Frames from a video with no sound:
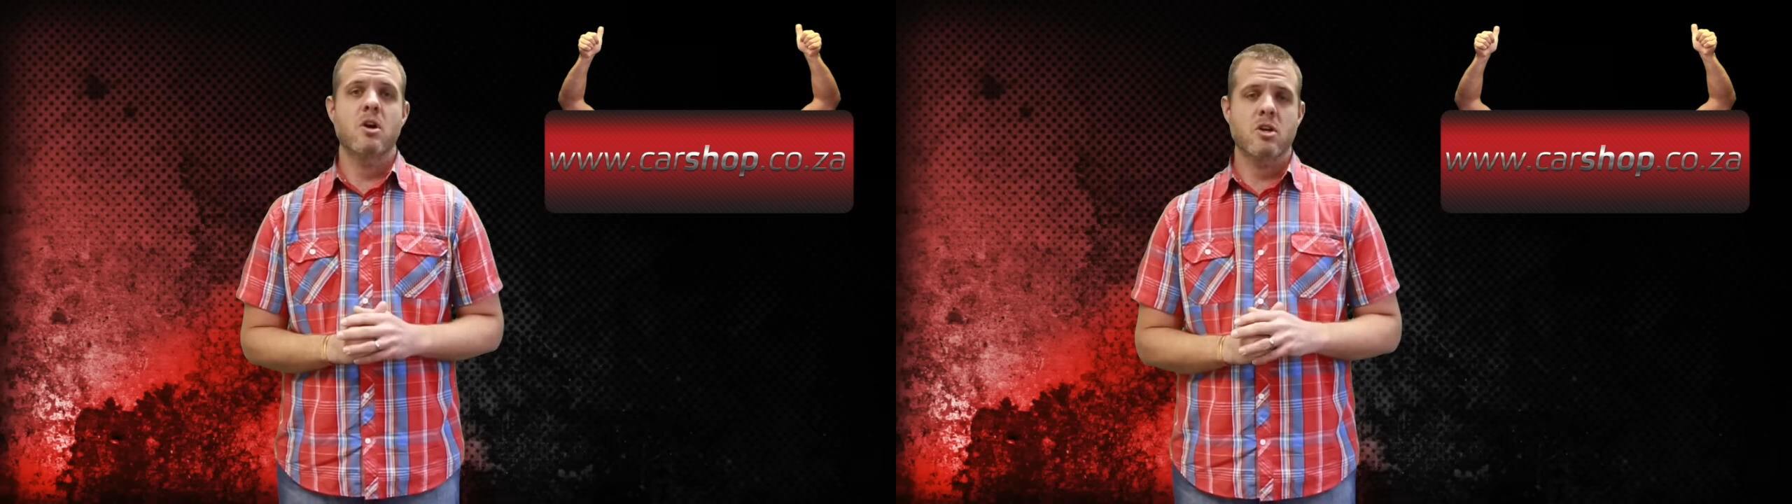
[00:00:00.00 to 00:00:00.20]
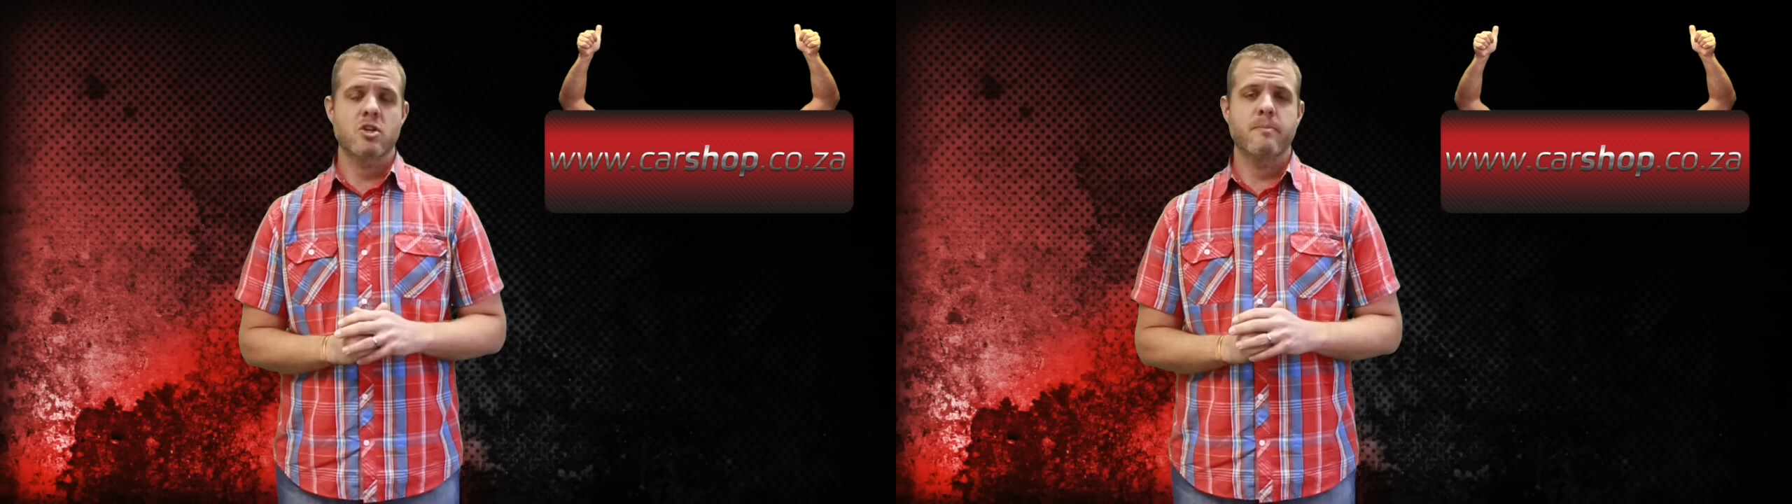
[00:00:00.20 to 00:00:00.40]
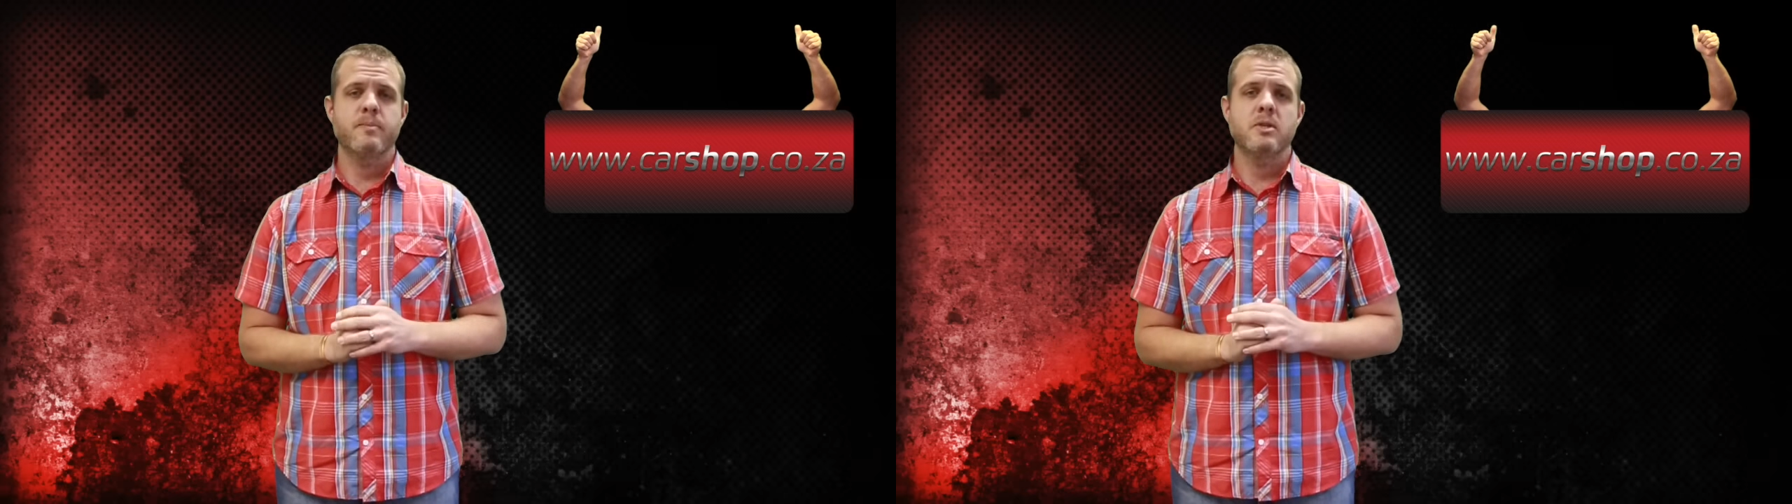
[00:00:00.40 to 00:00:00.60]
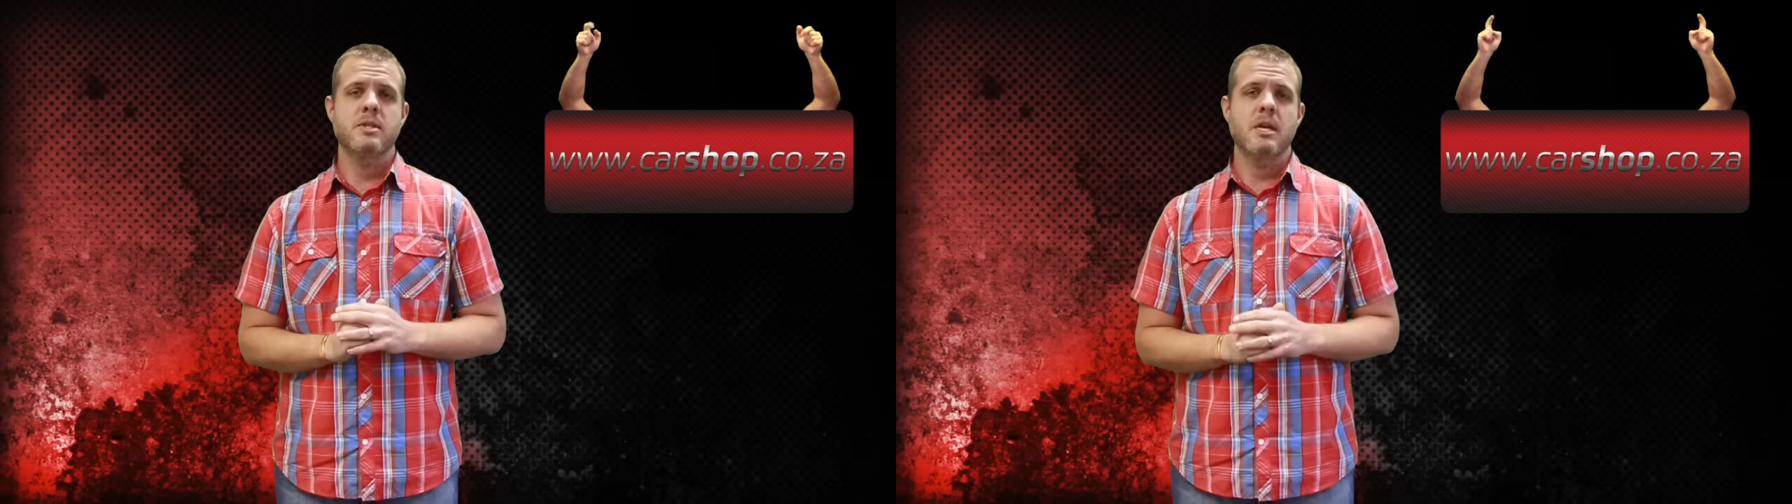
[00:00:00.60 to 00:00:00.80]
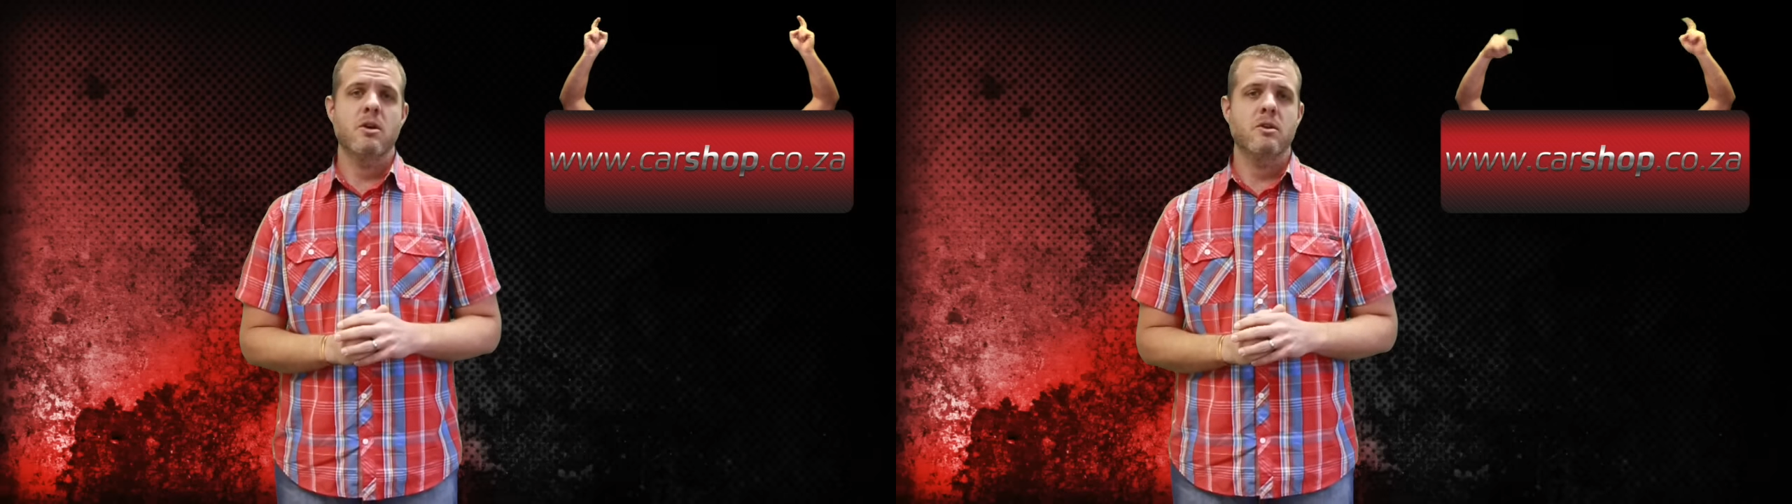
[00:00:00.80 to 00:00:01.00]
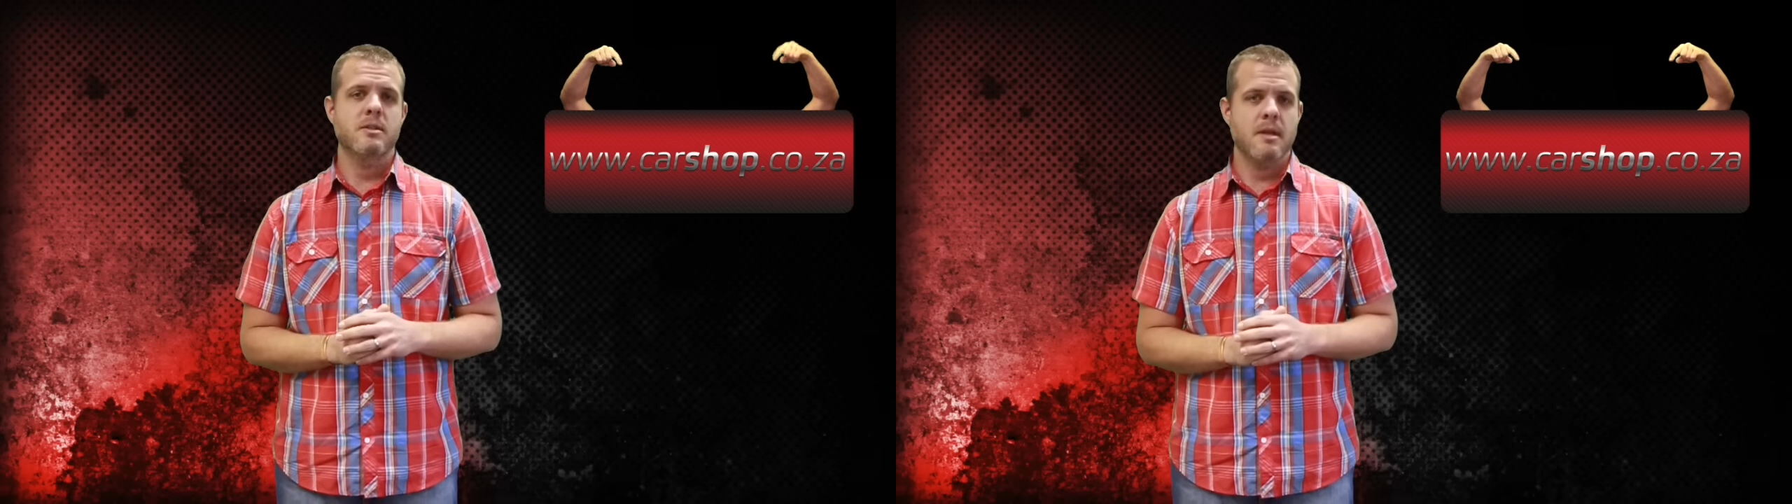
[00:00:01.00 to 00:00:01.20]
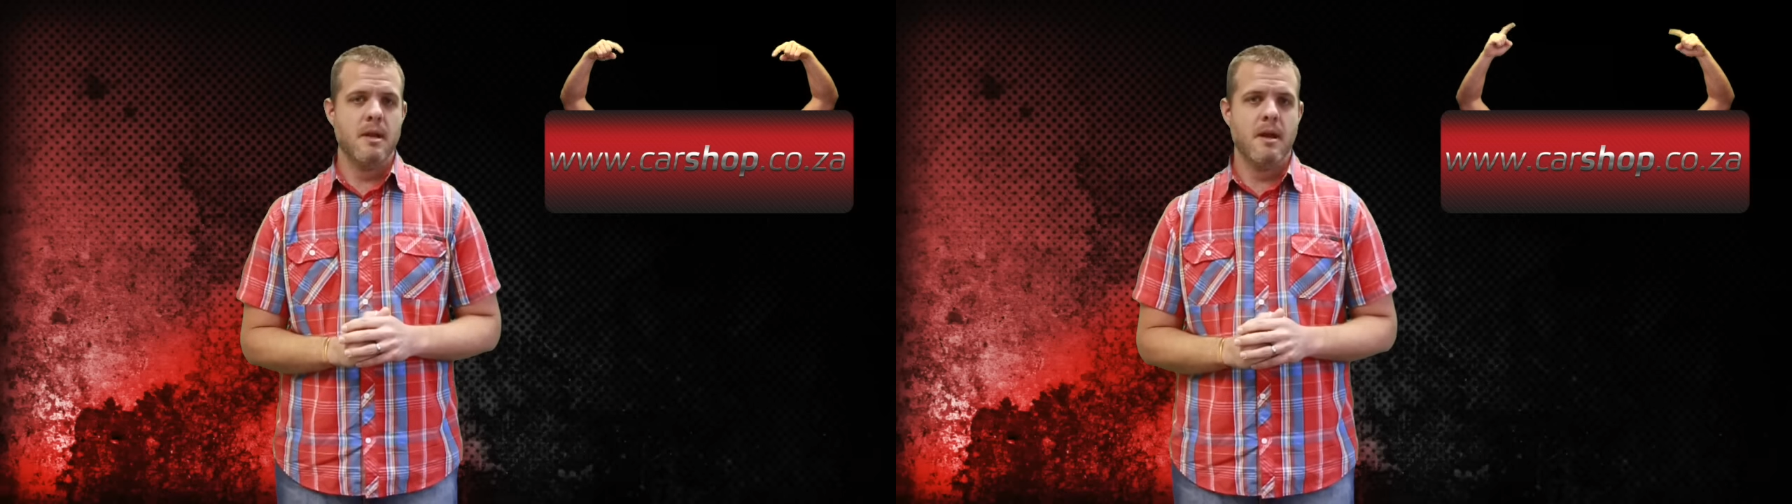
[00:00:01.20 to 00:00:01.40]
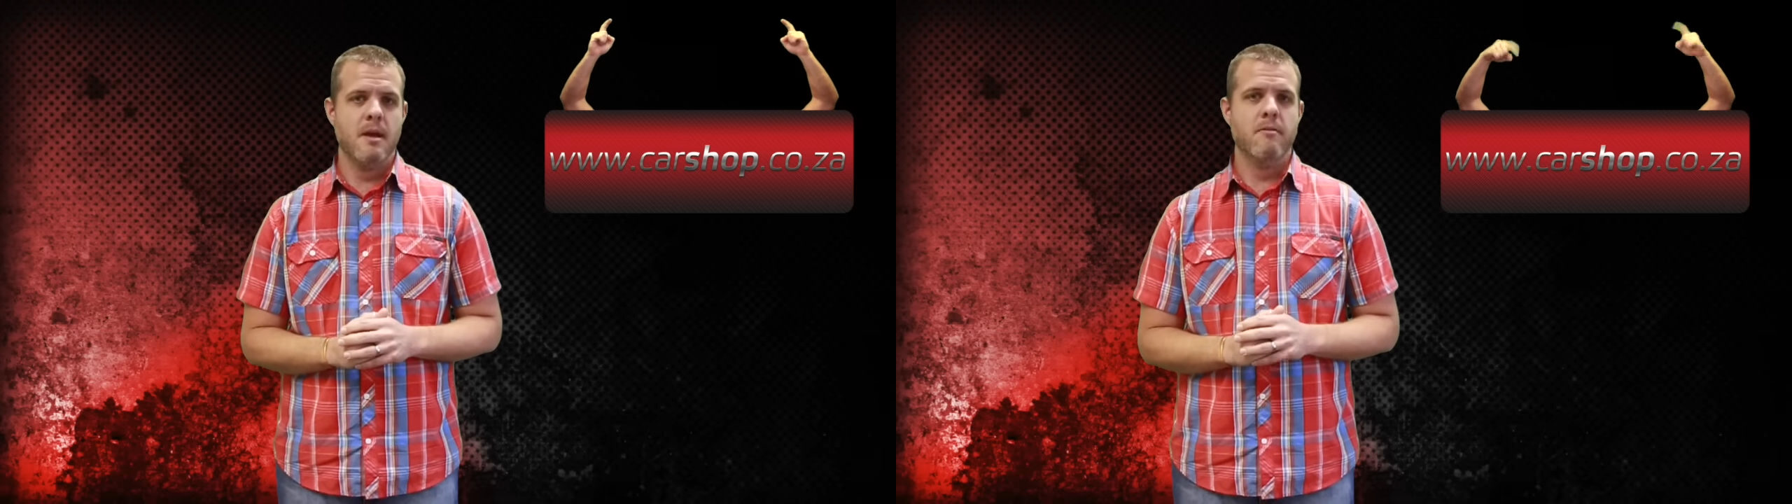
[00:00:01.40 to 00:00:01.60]

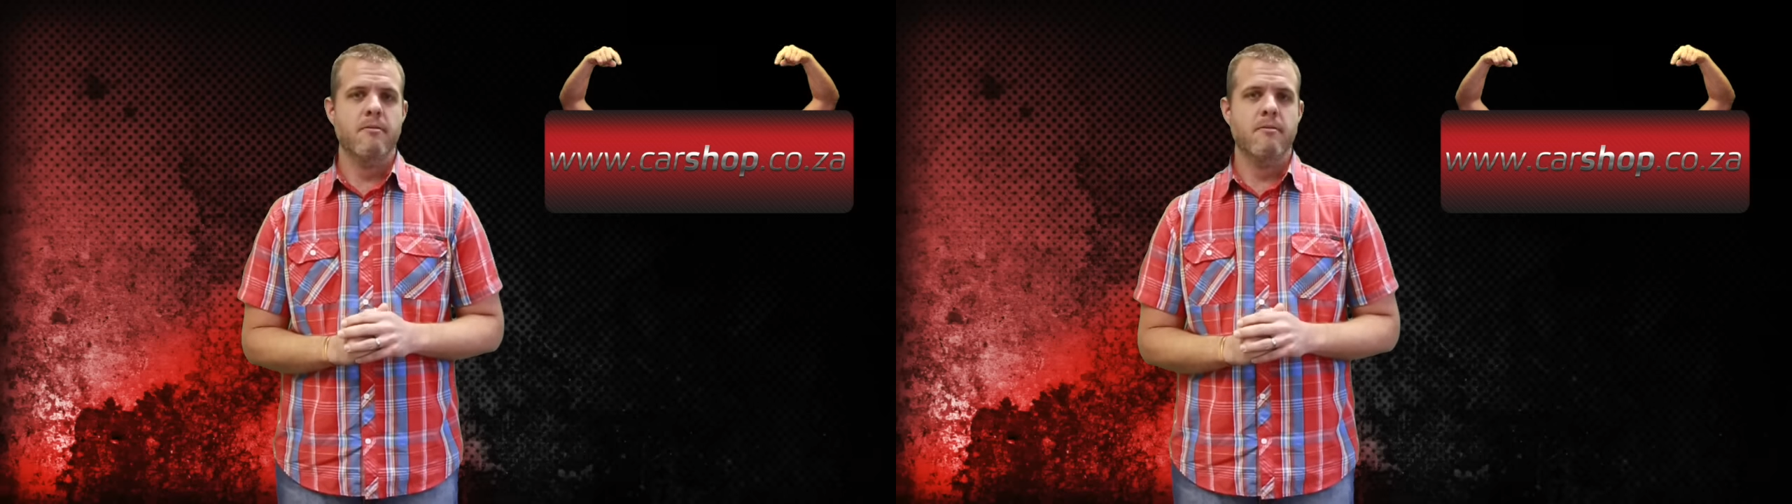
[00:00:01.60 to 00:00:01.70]
carshop.co.za